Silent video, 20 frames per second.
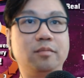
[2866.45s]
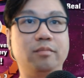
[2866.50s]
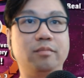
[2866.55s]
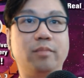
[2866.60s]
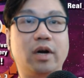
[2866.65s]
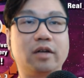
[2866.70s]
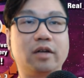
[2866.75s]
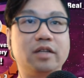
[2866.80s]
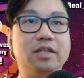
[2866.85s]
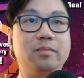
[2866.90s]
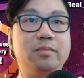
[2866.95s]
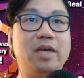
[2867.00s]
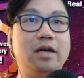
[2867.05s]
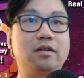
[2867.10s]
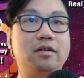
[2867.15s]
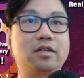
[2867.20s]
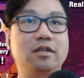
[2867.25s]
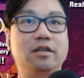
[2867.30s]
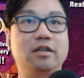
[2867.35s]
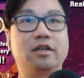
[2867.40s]
Merlin
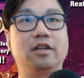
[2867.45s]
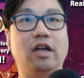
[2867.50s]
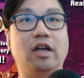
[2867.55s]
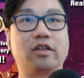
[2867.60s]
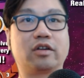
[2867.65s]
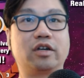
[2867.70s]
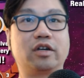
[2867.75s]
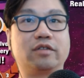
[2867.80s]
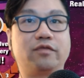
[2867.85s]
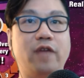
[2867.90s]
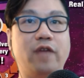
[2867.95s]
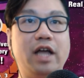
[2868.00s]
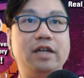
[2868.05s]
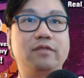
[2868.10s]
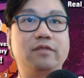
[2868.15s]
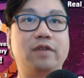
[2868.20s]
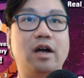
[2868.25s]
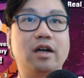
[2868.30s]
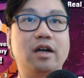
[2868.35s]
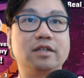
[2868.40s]
Milk, another good friend
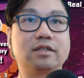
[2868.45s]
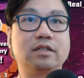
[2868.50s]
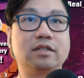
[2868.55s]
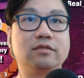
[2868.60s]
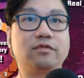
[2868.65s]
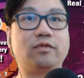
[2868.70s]
of ours.